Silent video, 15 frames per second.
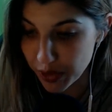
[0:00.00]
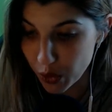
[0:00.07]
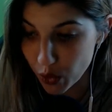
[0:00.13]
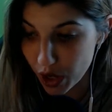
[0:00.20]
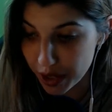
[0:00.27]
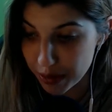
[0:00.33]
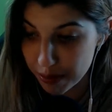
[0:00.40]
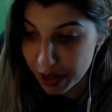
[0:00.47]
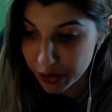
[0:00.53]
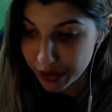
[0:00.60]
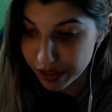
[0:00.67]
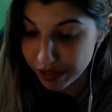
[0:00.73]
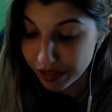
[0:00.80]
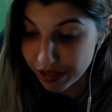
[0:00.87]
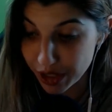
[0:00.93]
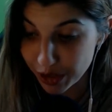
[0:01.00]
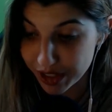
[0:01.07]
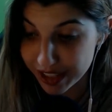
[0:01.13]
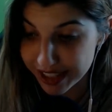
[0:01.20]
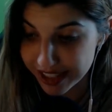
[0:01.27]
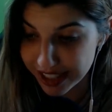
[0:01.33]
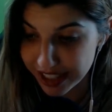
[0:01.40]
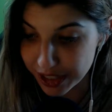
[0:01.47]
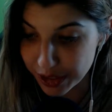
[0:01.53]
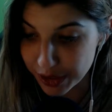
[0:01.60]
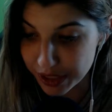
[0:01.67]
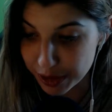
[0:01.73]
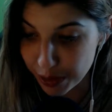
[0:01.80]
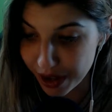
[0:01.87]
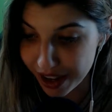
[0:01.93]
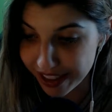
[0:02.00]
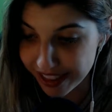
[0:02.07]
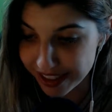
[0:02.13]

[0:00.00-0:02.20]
Ron muttering furiously under his breath